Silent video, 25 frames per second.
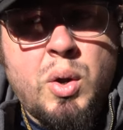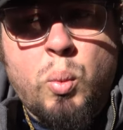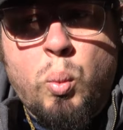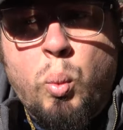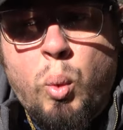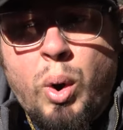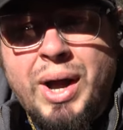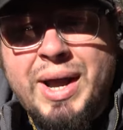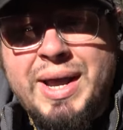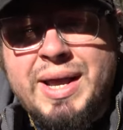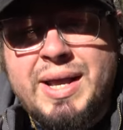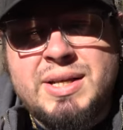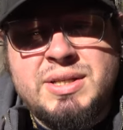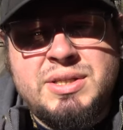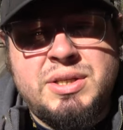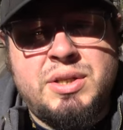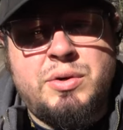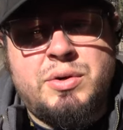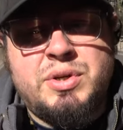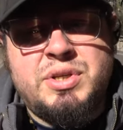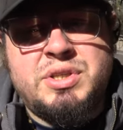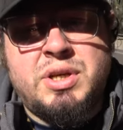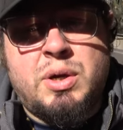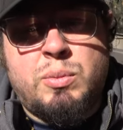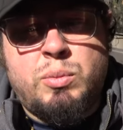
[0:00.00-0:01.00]
why isn't
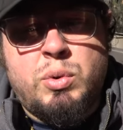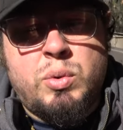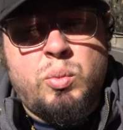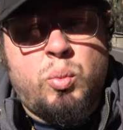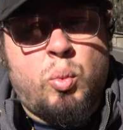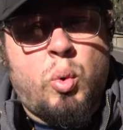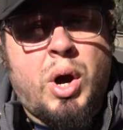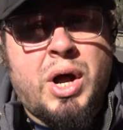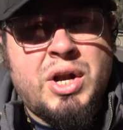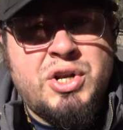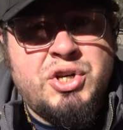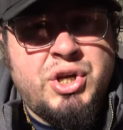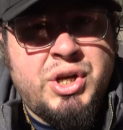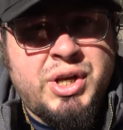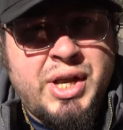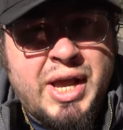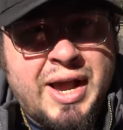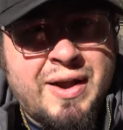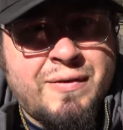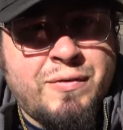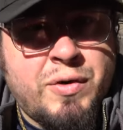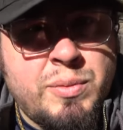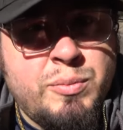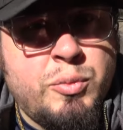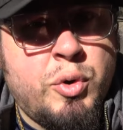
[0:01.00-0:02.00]
there someone watching
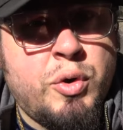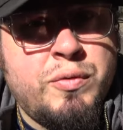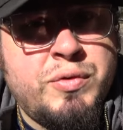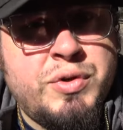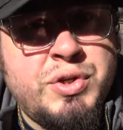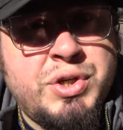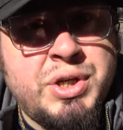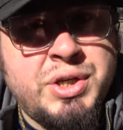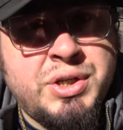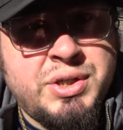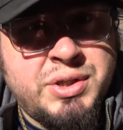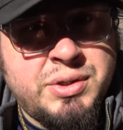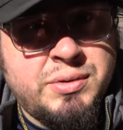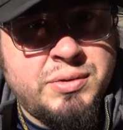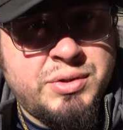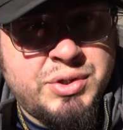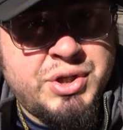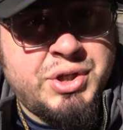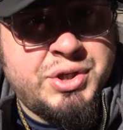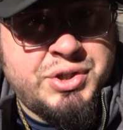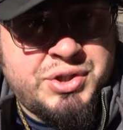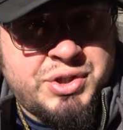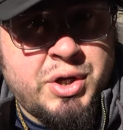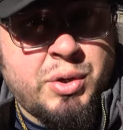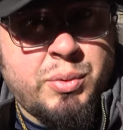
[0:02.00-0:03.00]
every move she's
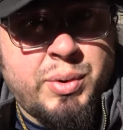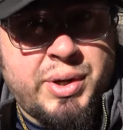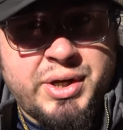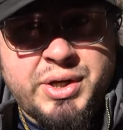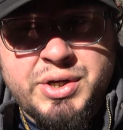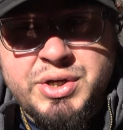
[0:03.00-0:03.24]
doing?